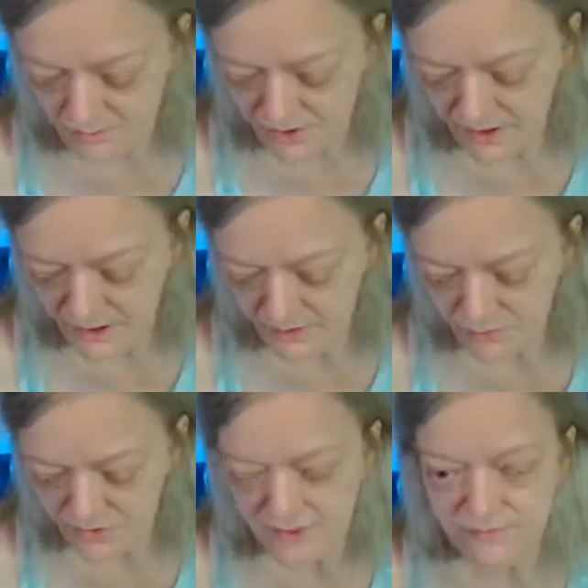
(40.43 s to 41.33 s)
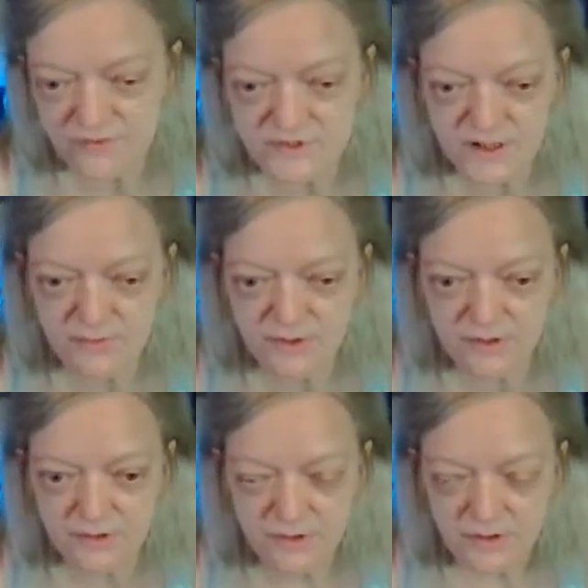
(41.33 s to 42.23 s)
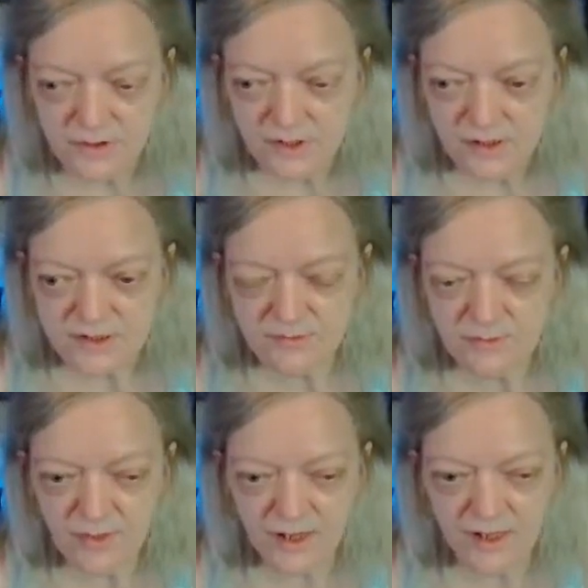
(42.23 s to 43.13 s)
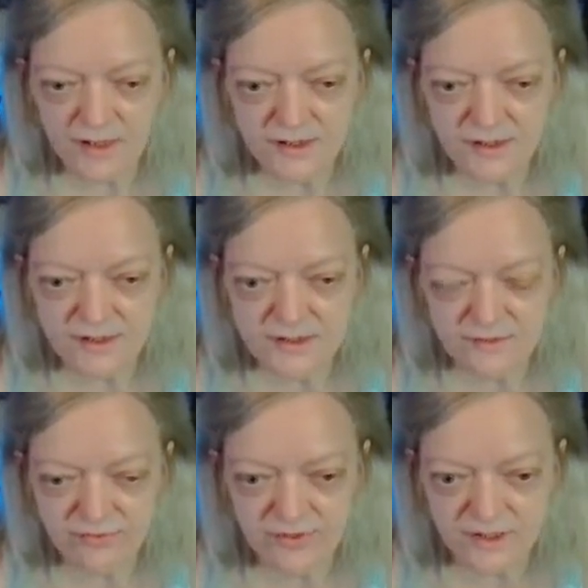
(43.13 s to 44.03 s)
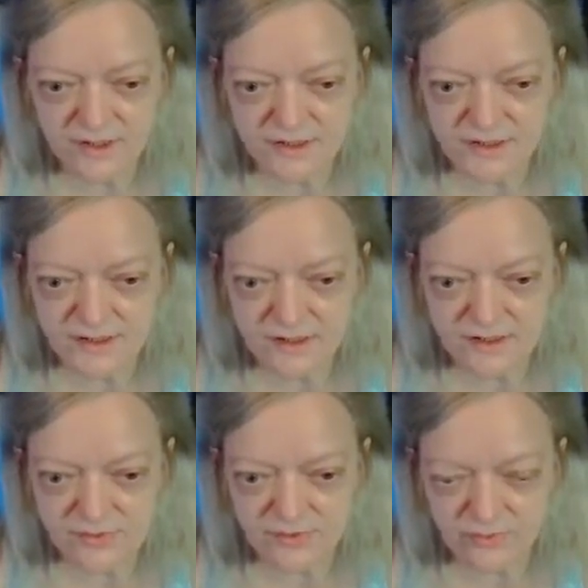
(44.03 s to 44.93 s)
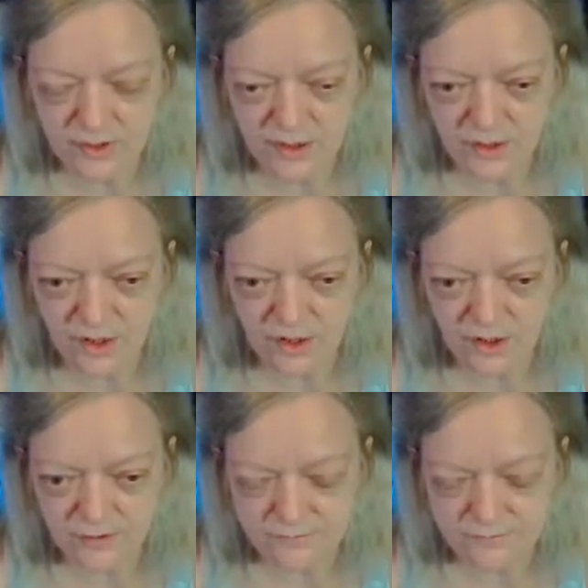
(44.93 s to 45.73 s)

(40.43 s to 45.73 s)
but it will give you some of my ideas and feelings as we went along.